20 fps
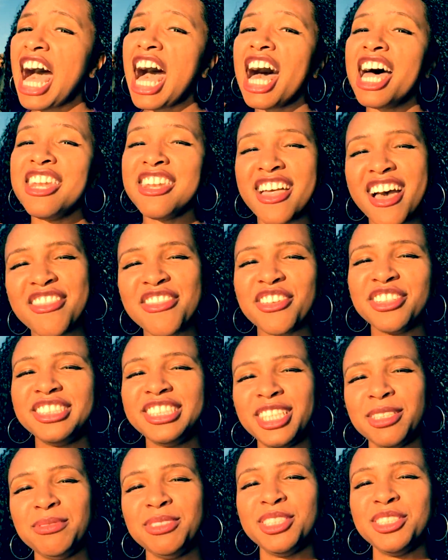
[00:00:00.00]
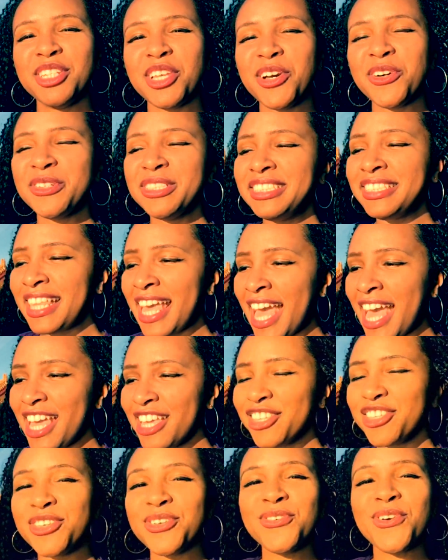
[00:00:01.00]
Another tip to know is
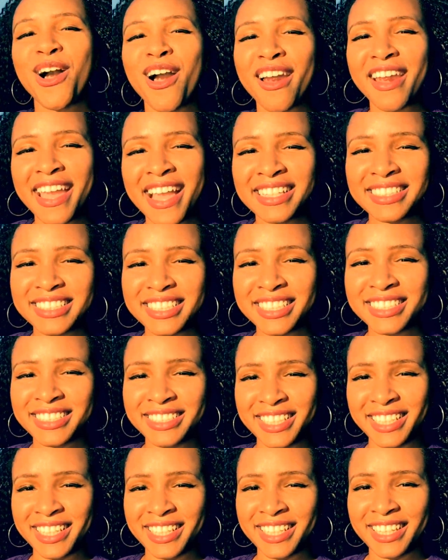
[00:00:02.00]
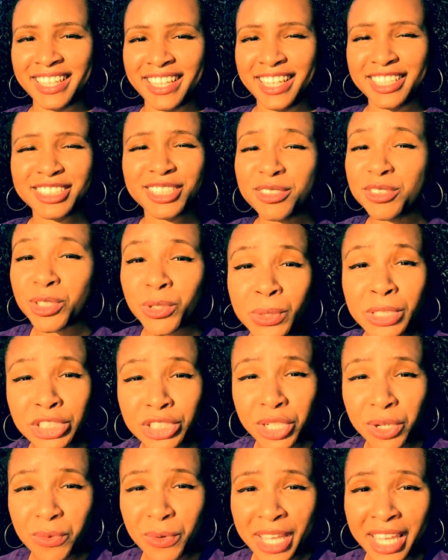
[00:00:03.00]
that you are at Disney. So do it
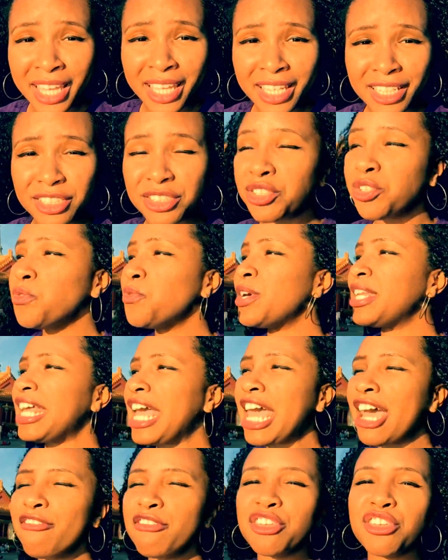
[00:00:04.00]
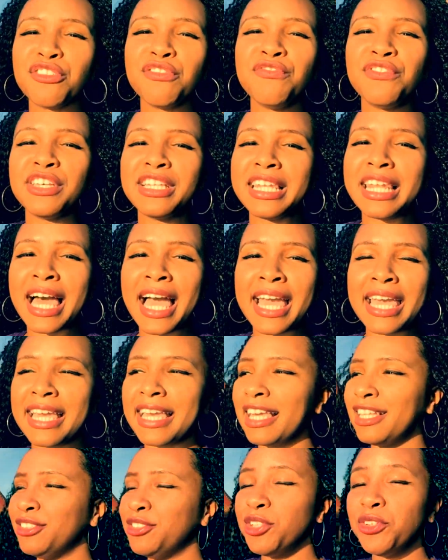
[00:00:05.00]
your way. Do whatever you feel like
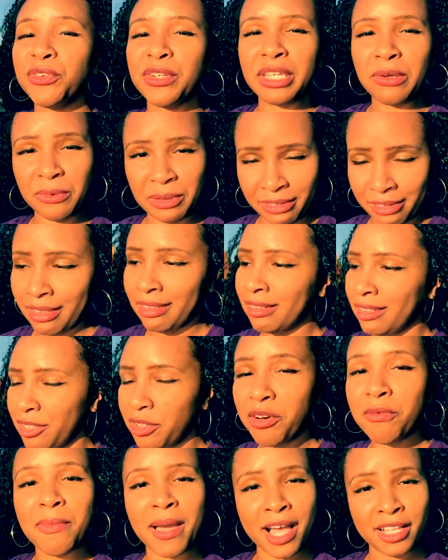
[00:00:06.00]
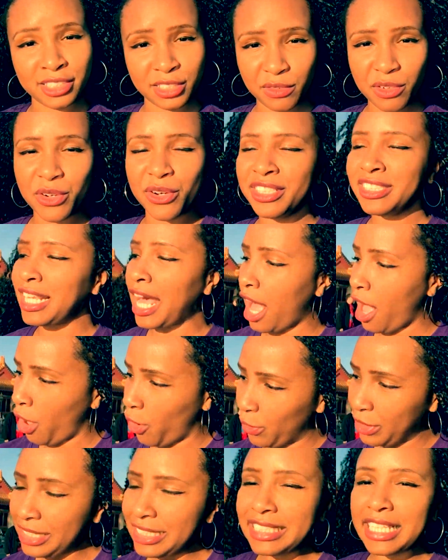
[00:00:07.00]
doing within legal bounds. Of course, I
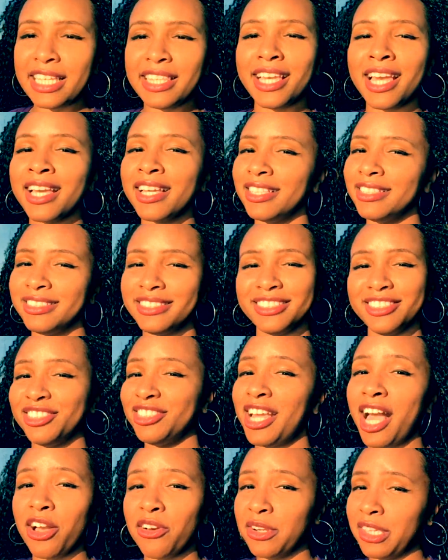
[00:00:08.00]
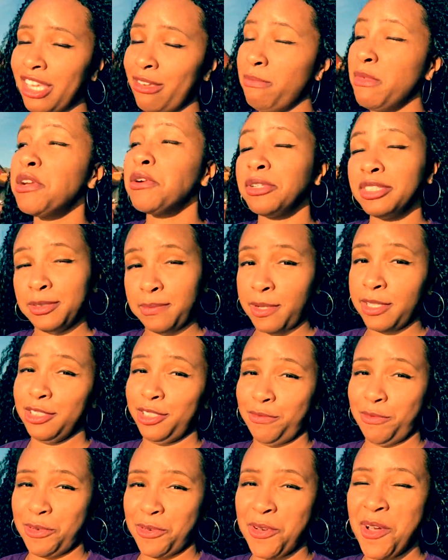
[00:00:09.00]
always say that because you're not going to get me
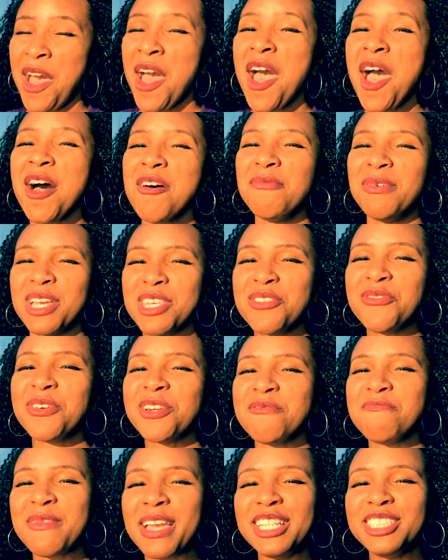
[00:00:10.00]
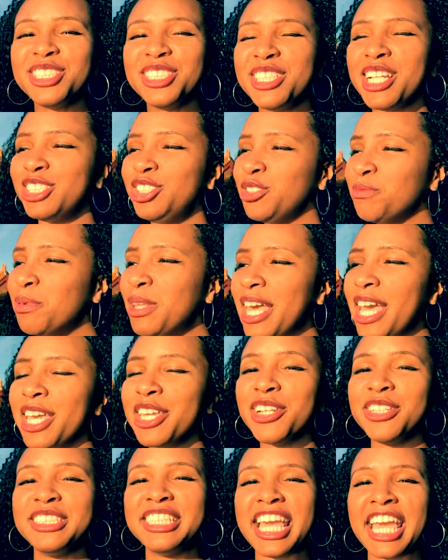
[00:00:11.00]
responsible. But you want to make sure that you plan
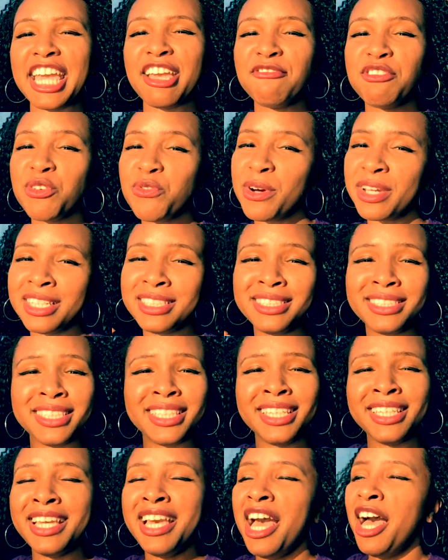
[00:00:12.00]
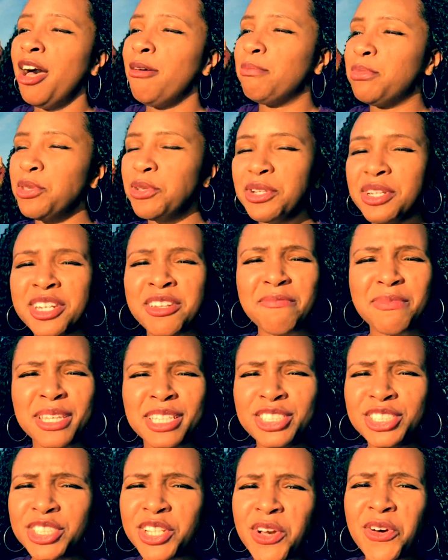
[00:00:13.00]
your day. If you want to see Beauty and the
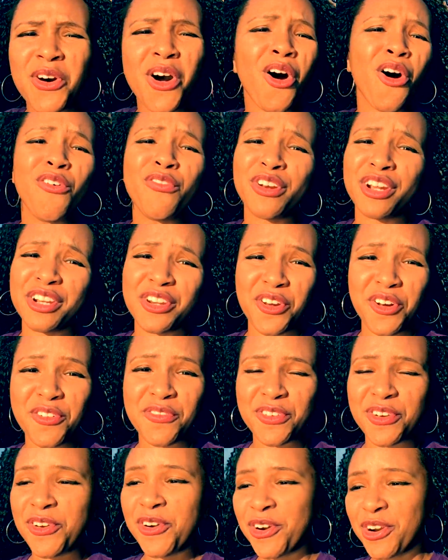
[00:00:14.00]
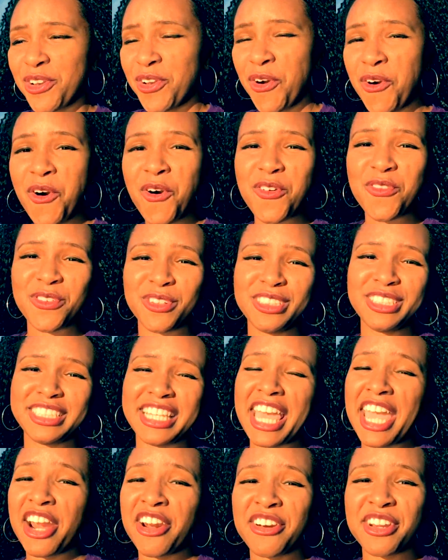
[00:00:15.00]
Beast show over and over, or go over
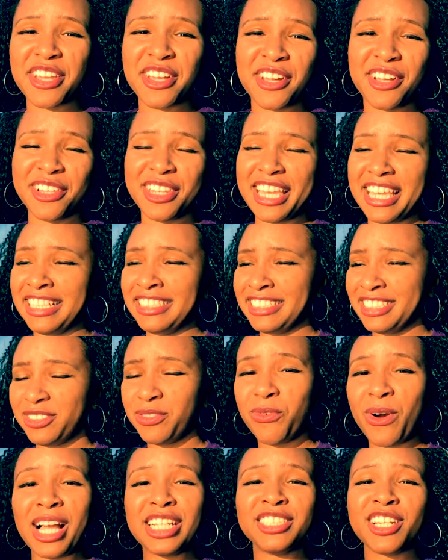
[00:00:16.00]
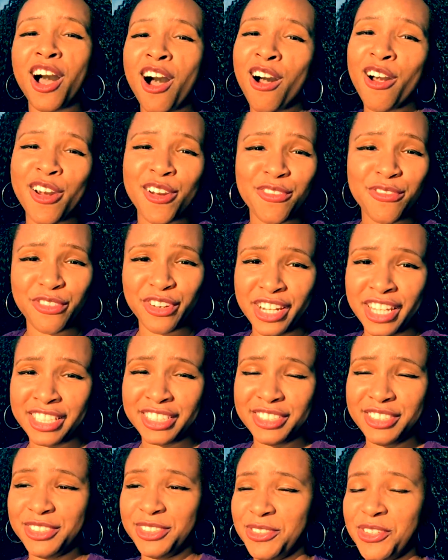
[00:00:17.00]
to Ariel and just watch all her friends
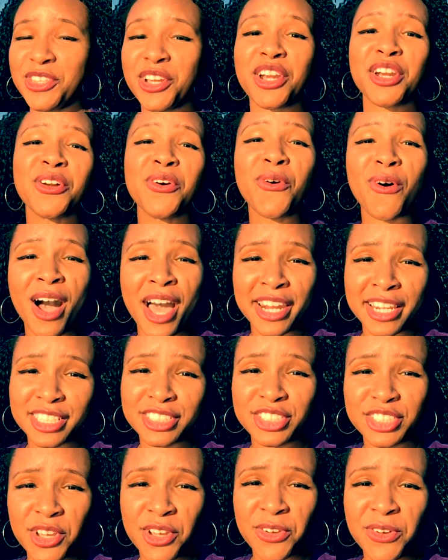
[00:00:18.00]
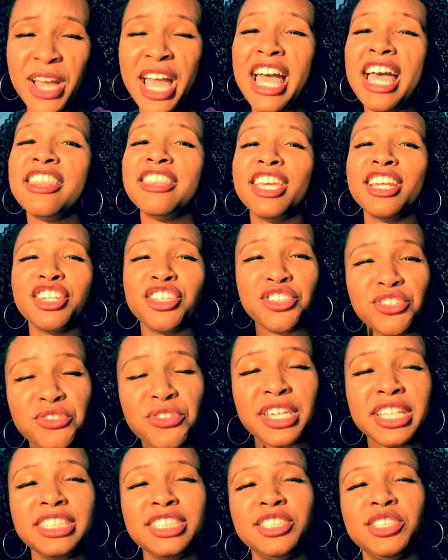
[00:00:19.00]
do their aquatic show, then you
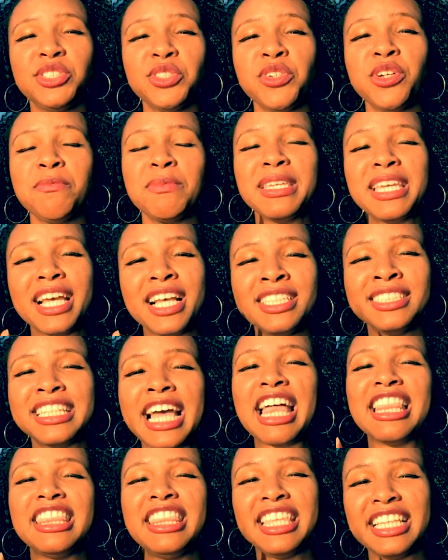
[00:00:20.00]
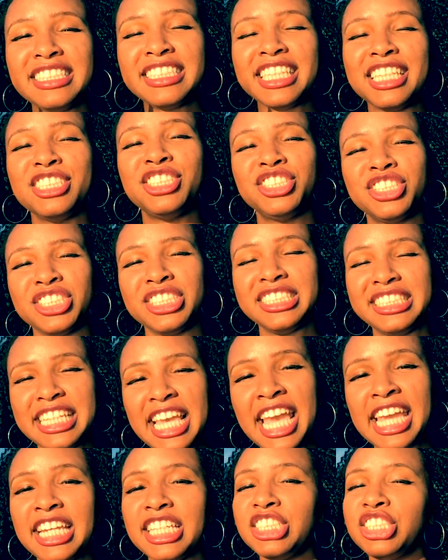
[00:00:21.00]
get to do it because this is your
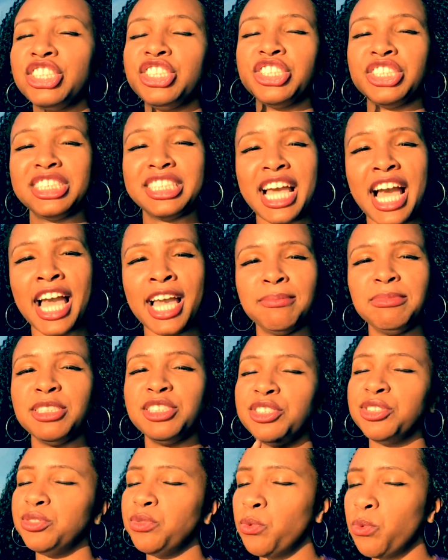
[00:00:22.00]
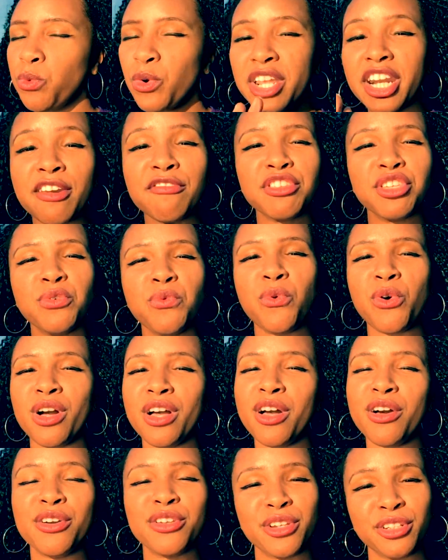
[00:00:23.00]
day. This is your time to do whatever you
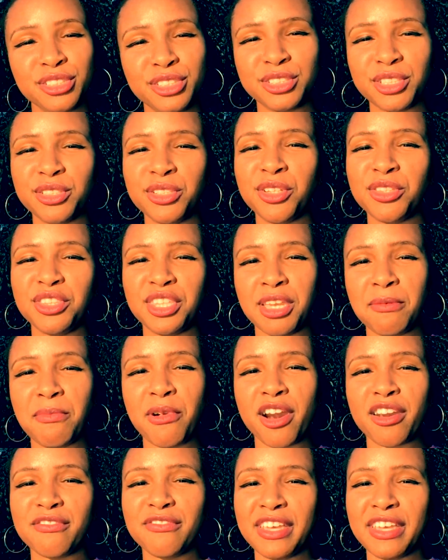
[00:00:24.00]
want on your solo theme park